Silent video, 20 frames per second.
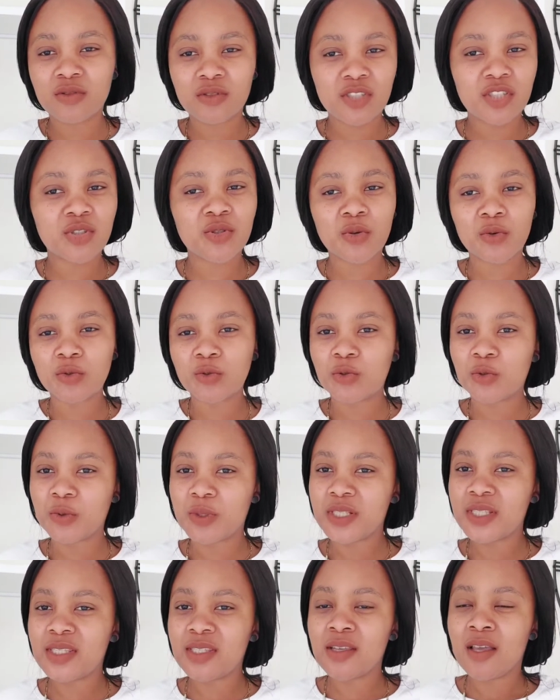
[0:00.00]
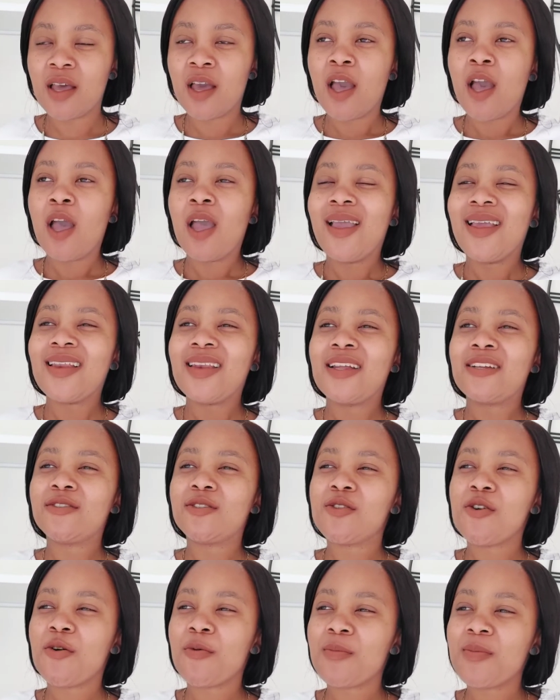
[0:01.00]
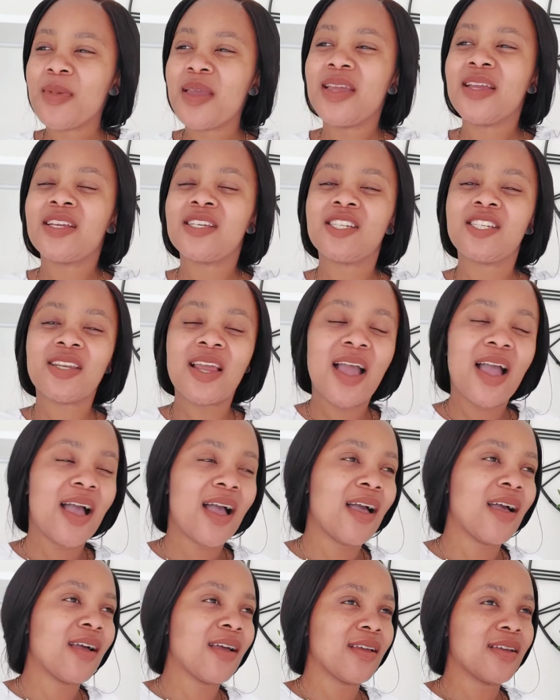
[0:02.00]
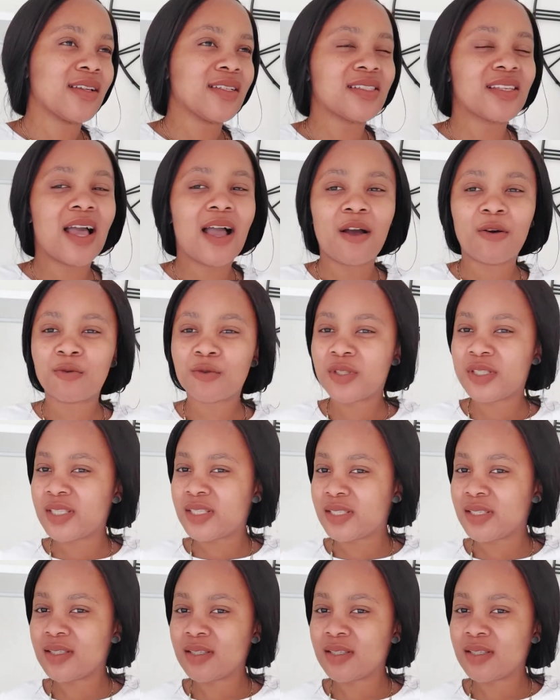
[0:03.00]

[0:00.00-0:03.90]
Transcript: Just don't do it. Lento yokumesha is out.